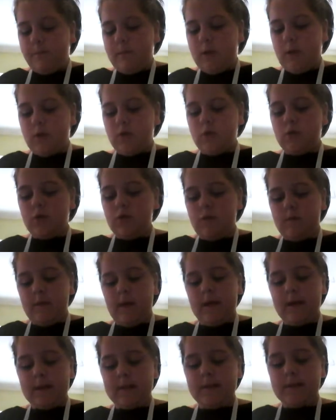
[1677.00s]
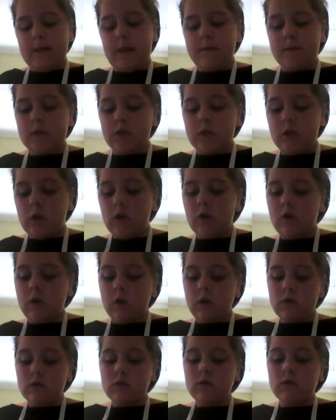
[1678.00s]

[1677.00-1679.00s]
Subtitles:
sort of like a semicircle,